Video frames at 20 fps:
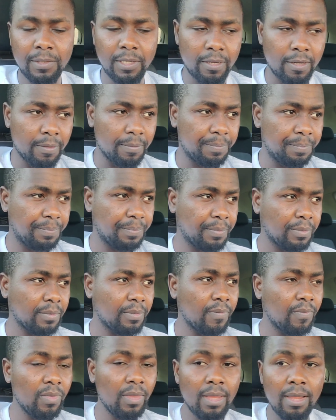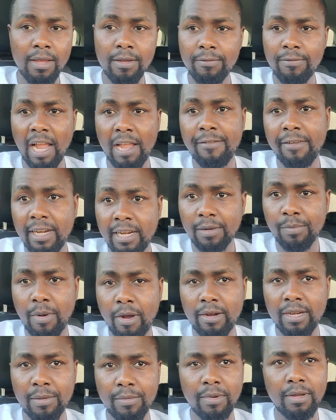You know,
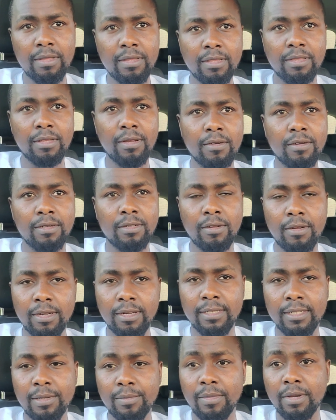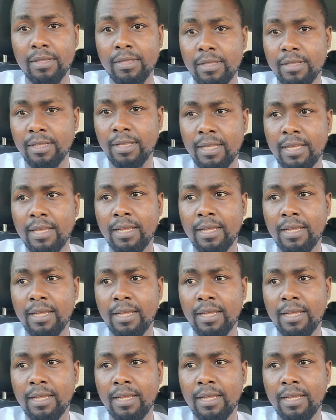£500 a month or dollars a month